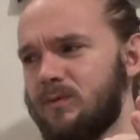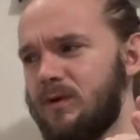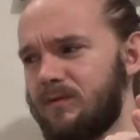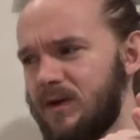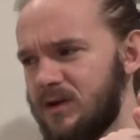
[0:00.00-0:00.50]
But
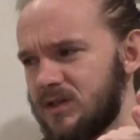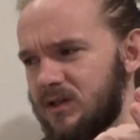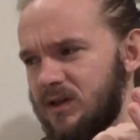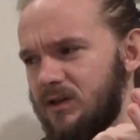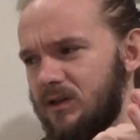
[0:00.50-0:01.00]
in fairness, I
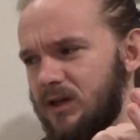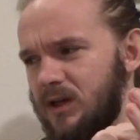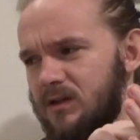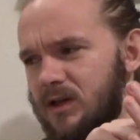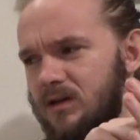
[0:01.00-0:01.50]
think the
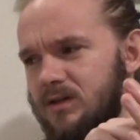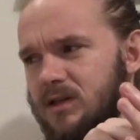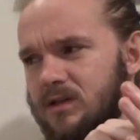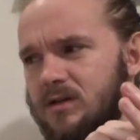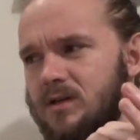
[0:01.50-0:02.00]
Lucky
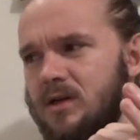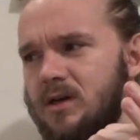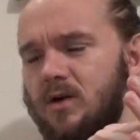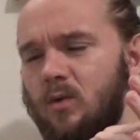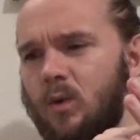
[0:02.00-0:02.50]
13
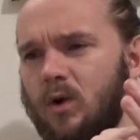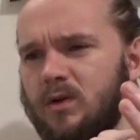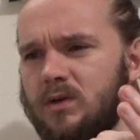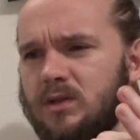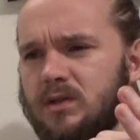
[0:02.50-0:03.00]

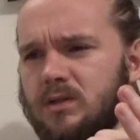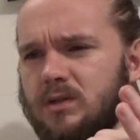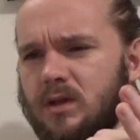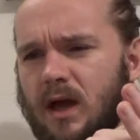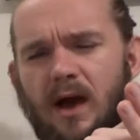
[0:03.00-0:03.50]
was
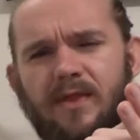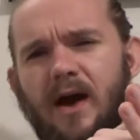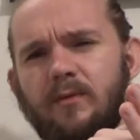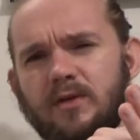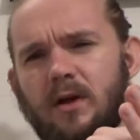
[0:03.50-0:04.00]

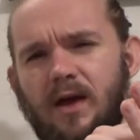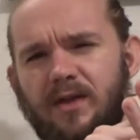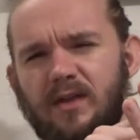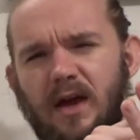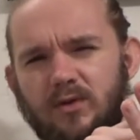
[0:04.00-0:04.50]
that was I
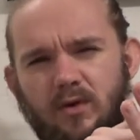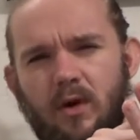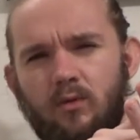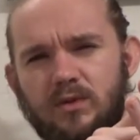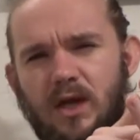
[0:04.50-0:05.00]
think that was
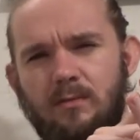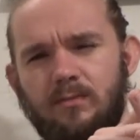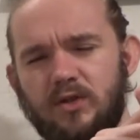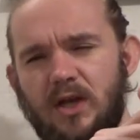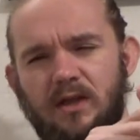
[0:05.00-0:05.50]
around
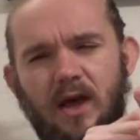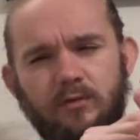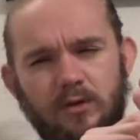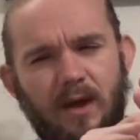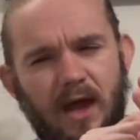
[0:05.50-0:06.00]
10%. That
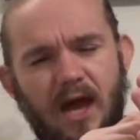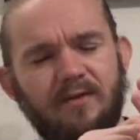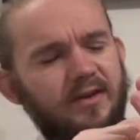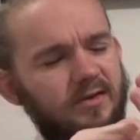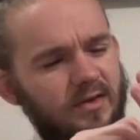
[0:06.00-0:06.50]
was a bit
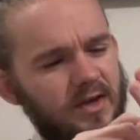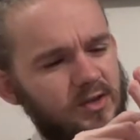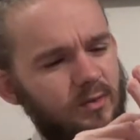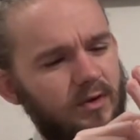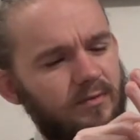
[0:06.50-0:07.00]
heavier than
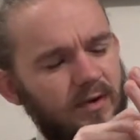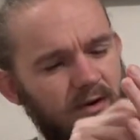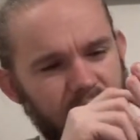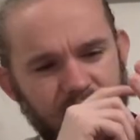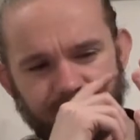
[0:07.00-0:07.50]
this one. In
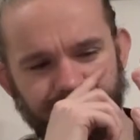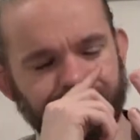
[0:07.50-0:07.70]
fairness.